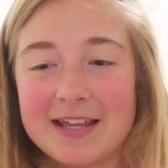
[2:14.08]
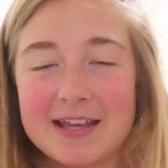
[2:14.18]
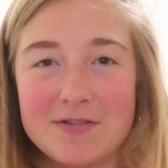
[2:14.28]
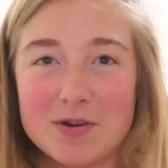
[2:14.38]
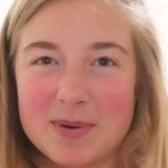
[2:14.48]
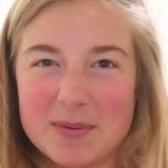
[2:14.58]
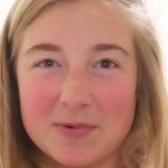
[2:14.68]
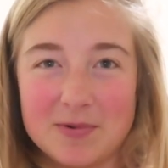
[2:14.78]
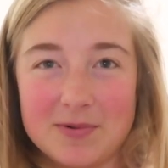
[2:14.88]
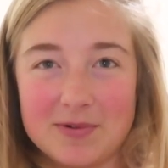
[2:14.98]
give you a bit
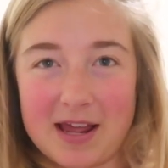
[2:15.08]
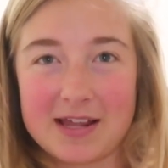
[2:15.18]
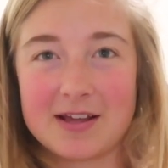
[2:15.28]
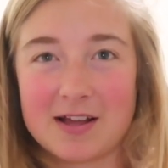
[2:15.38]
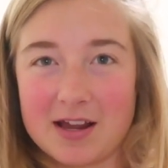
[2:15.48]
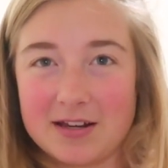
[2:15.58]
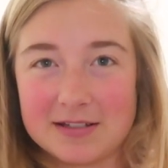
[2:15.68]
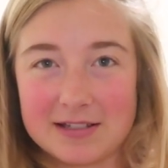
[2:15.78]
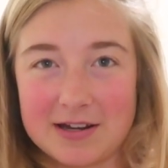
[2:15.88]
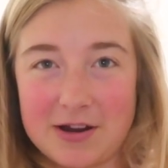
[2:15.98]
more like
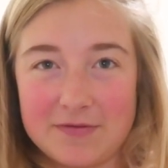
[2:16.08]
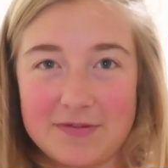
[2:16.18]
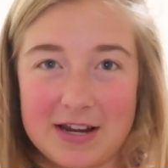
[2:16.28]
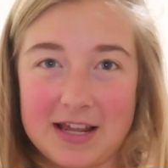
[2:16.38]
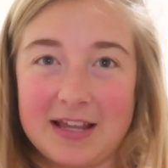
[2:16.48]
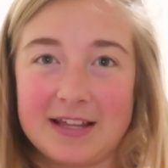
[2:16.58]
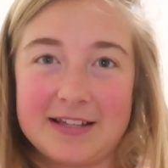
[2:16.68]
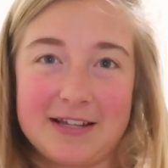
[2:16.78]
guidance, and hopefully,